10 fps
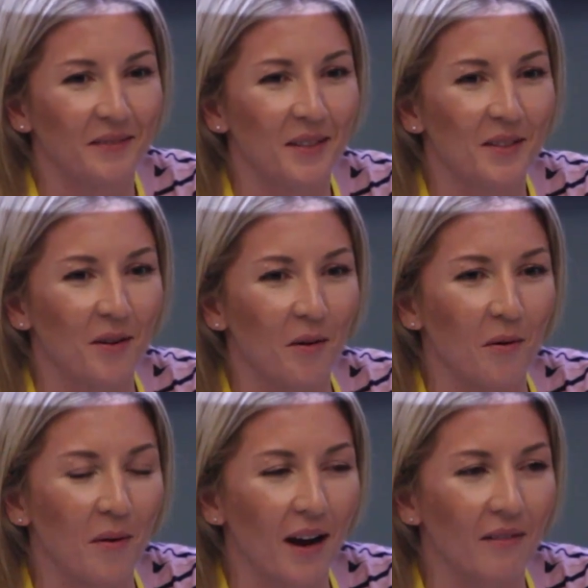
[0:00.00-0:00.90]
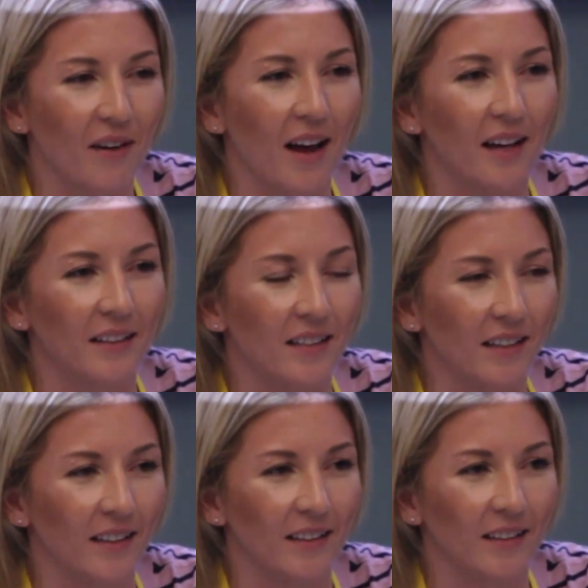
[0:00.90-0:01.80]
So I've had
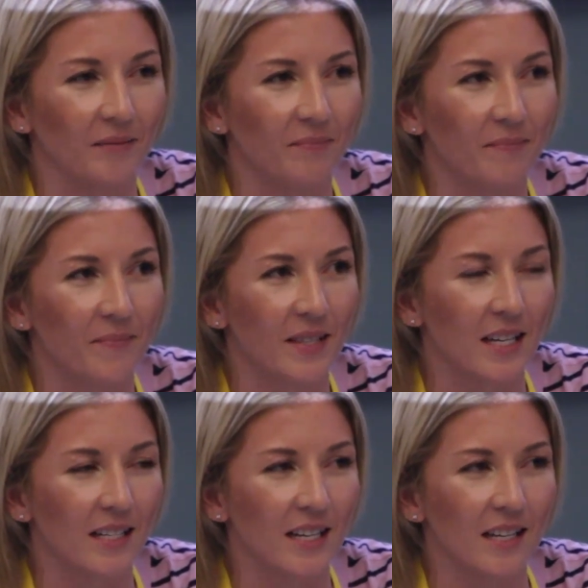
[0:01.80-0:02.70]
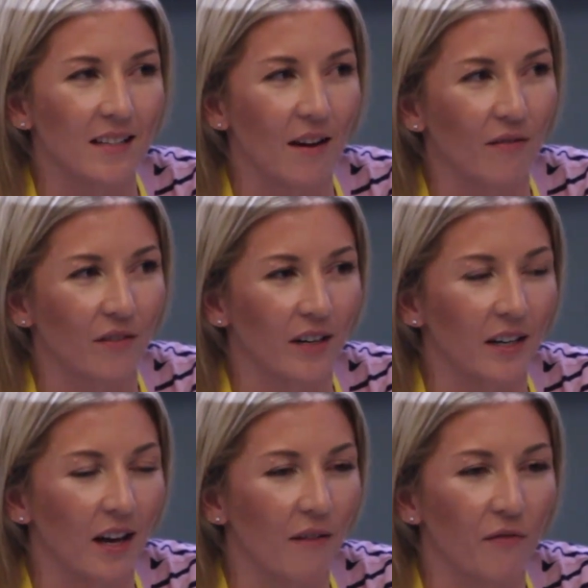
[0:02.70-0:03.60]
CTs
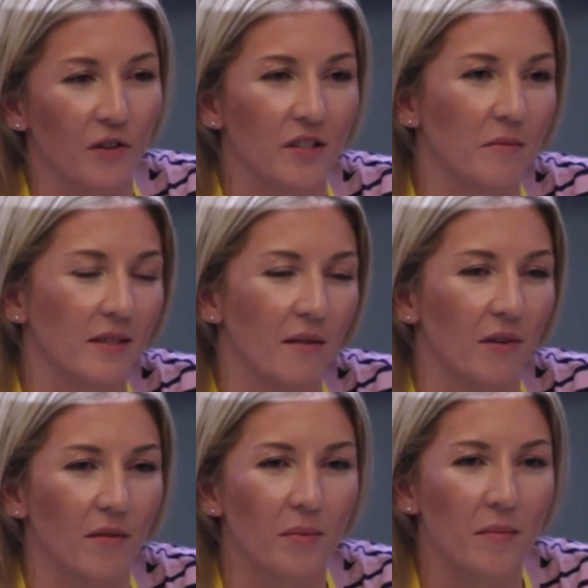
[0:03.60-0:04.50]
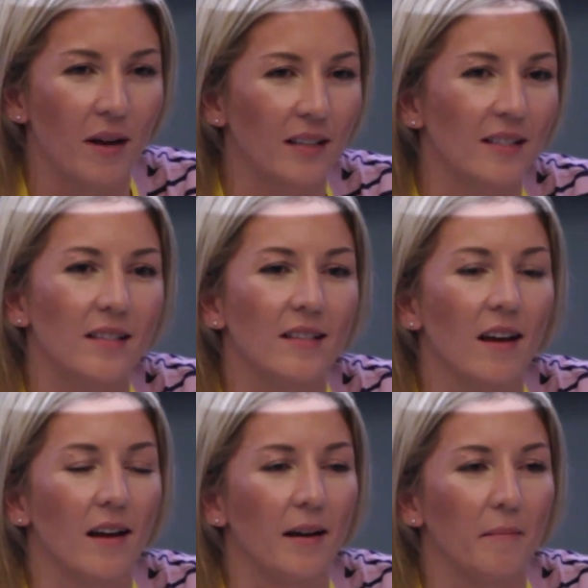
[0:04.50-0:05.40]
at first it was every 3 months.
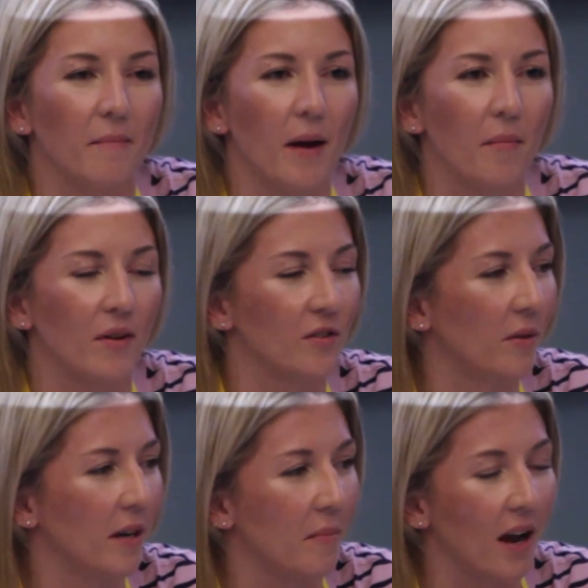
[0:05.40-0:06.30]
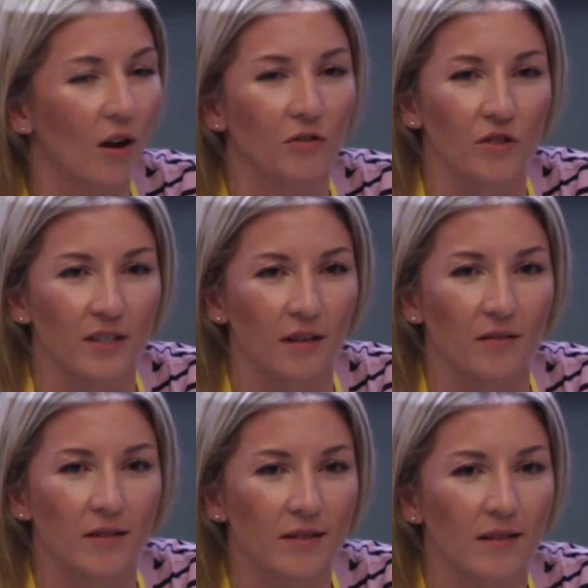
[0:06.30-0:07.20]
I'm also getting my
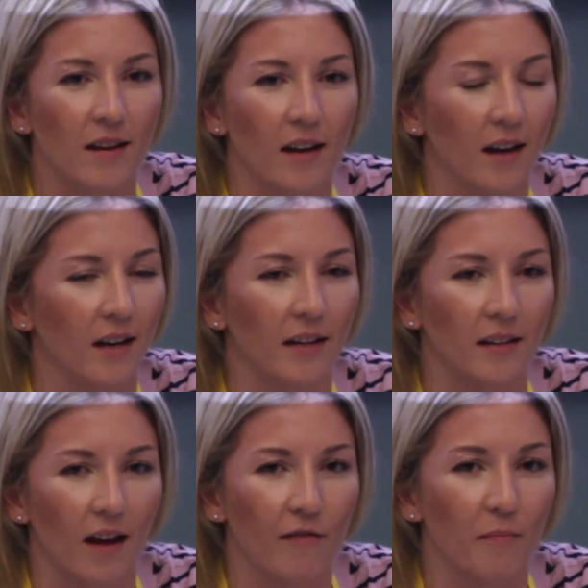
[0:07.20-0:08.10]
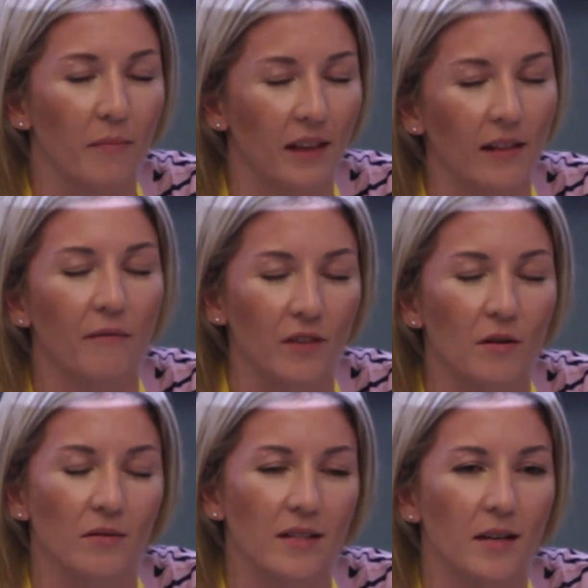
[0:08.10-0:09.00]
ultrasounds of the lymph
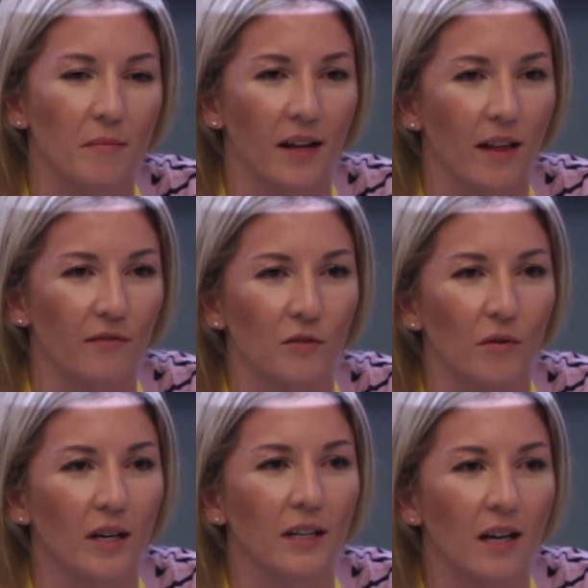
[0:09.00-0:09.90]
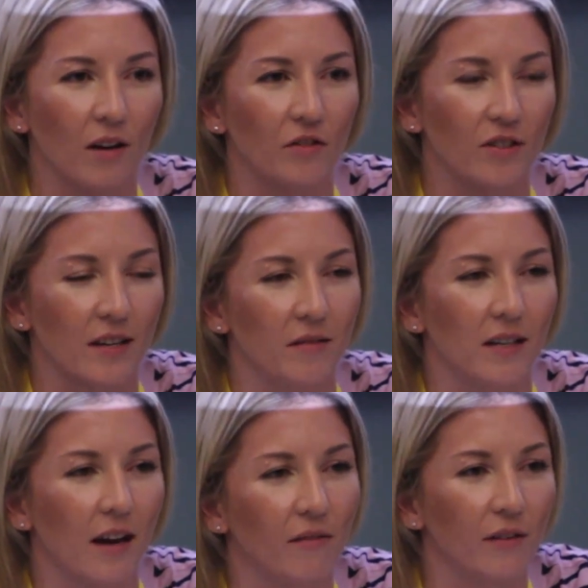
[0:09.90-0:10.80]
nodes in my left groin ultrasounded
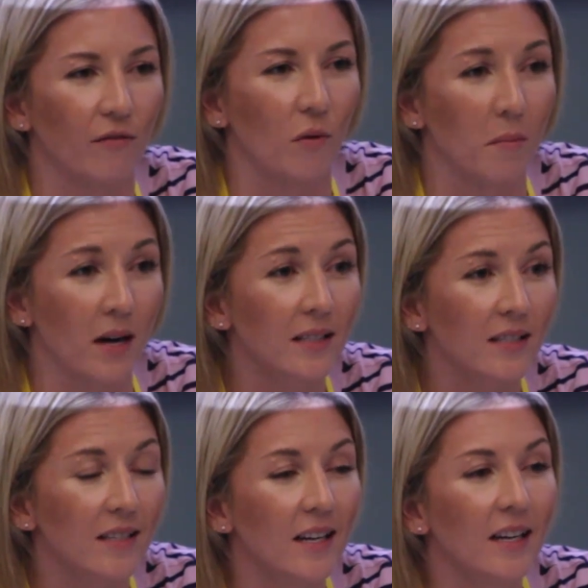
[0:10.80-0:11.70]
every 4 months.